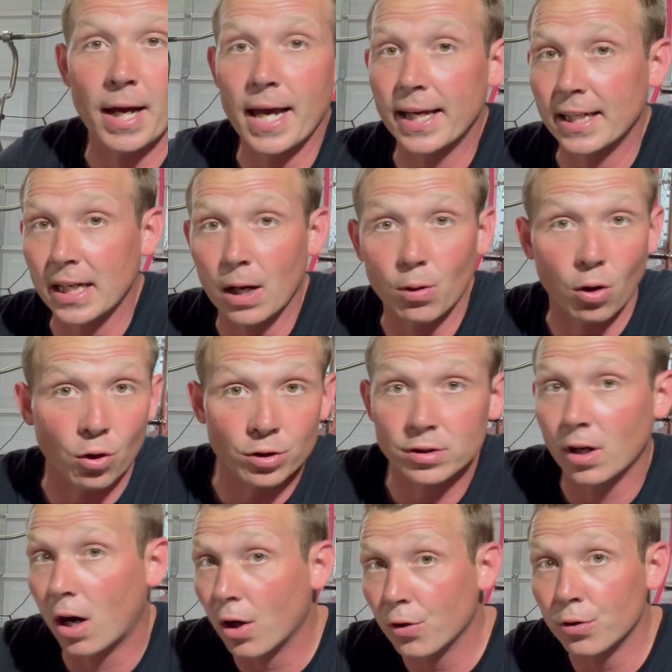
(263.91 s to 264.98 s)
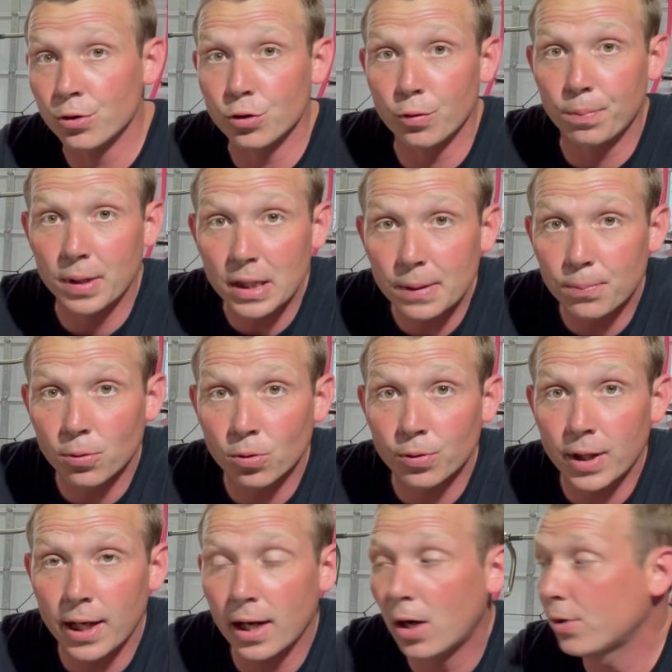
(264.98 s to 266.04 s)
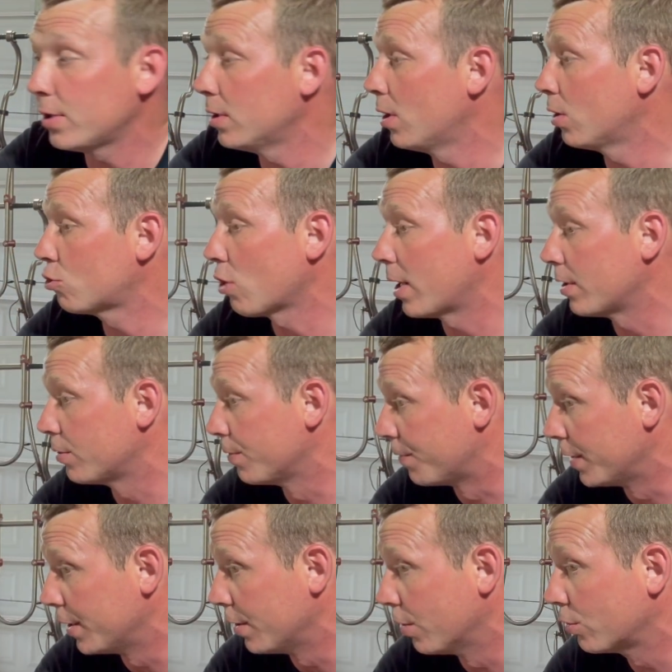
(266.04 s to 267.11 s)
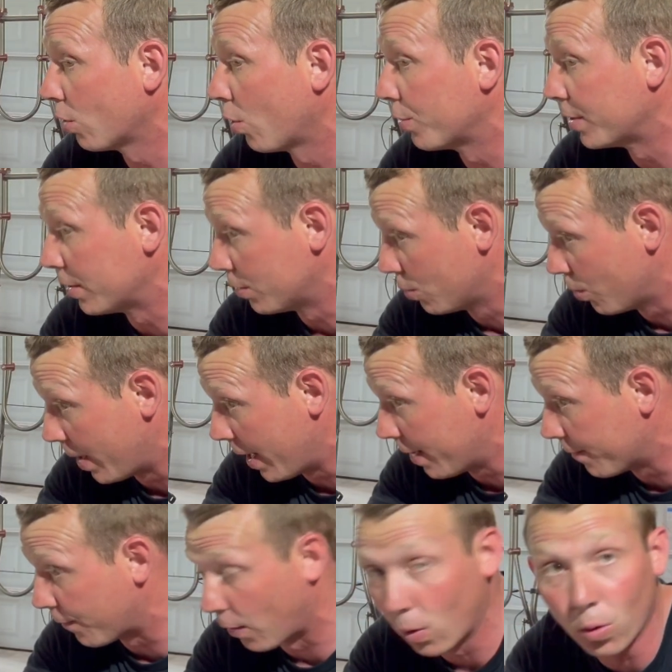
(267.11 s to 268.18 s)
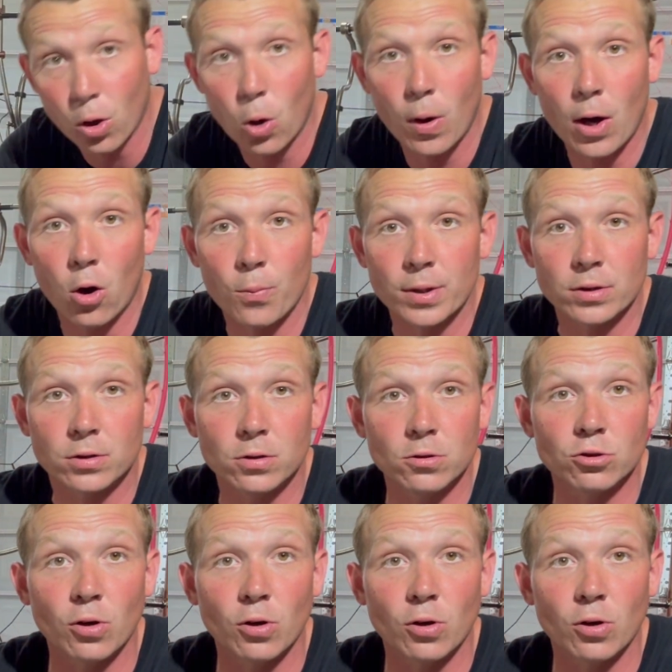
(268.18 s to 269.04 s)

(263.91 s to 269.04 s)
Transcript: hanging out with all these other new people now, you know, trying to do videos on the new Envolo helmet too.